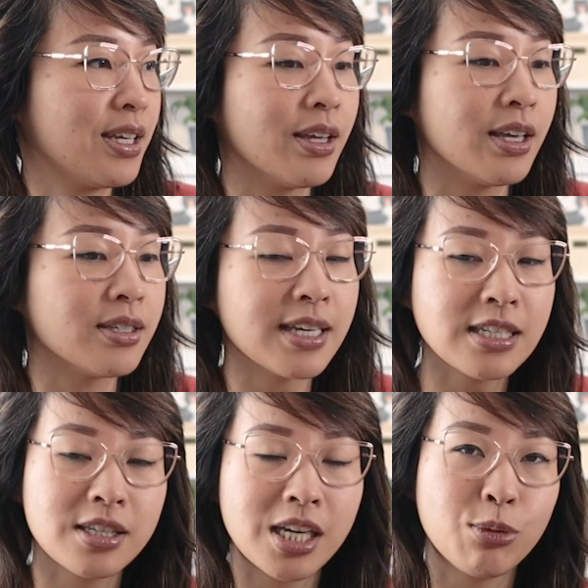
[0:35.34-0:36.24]
the size
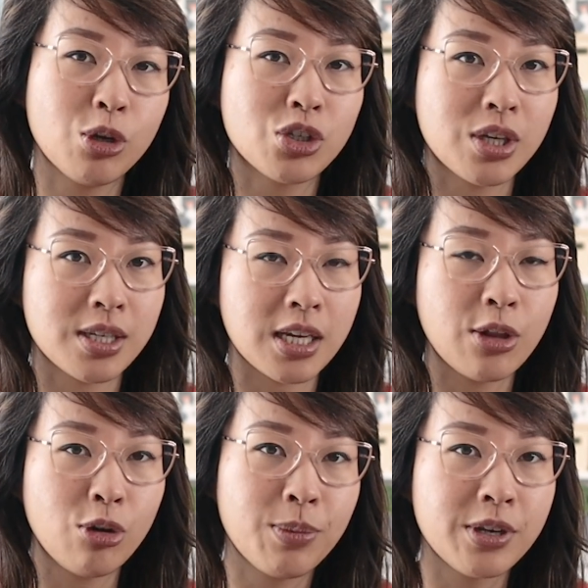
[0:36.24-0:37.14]
of the table usually is a
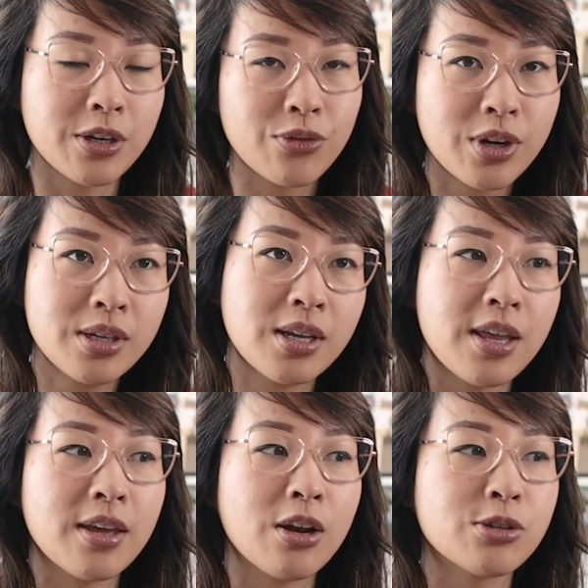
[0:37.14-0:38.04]
little bit different,
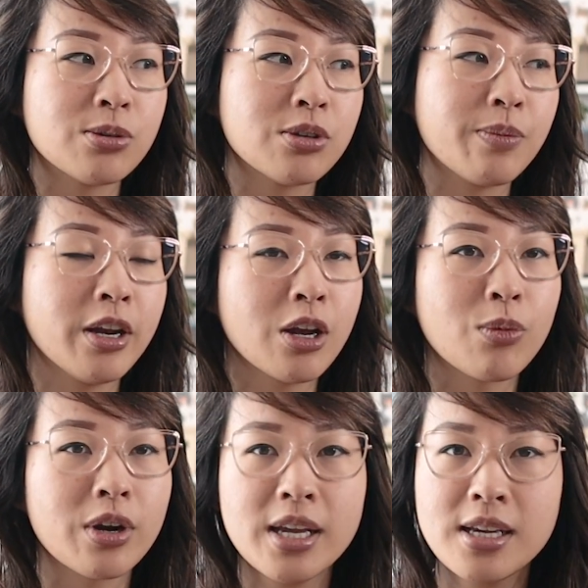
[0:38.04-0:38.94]
and then also depending on
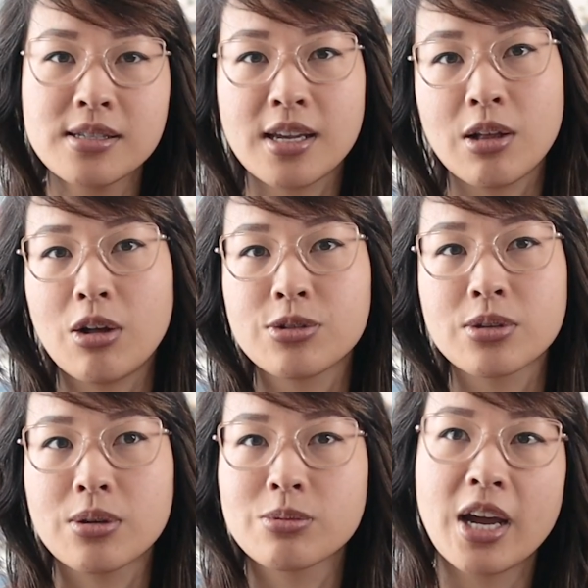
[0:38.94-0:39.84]
where it is, I'll
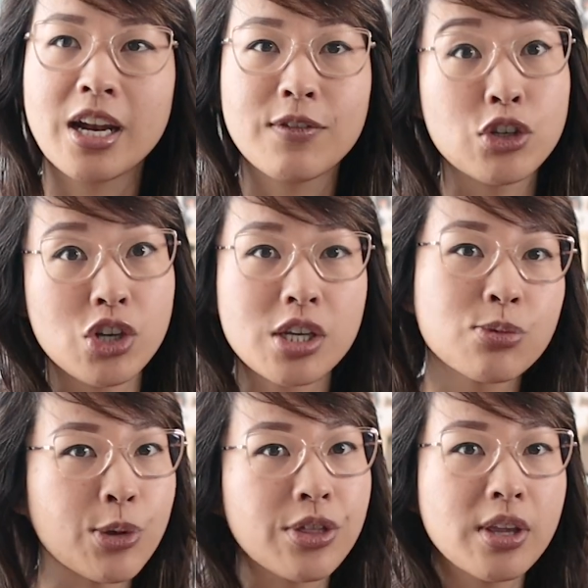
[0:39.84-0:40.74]
also kind of
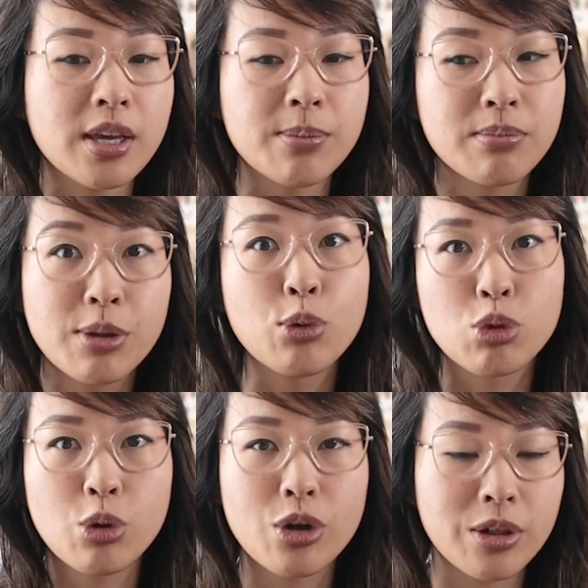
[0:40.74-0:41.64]
adjust what the
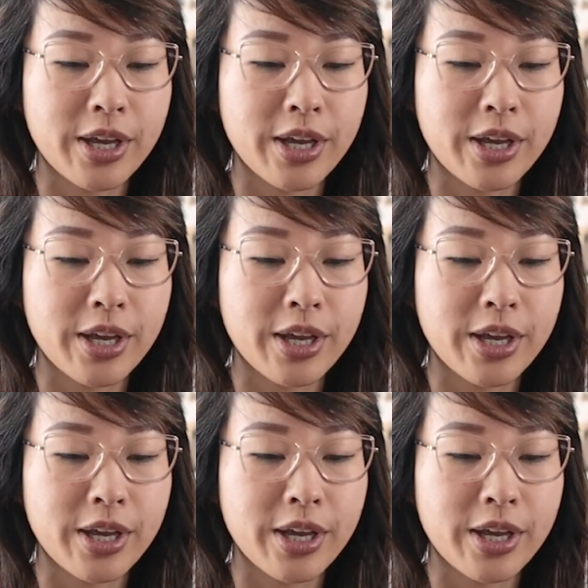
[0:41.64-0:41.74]
booth will look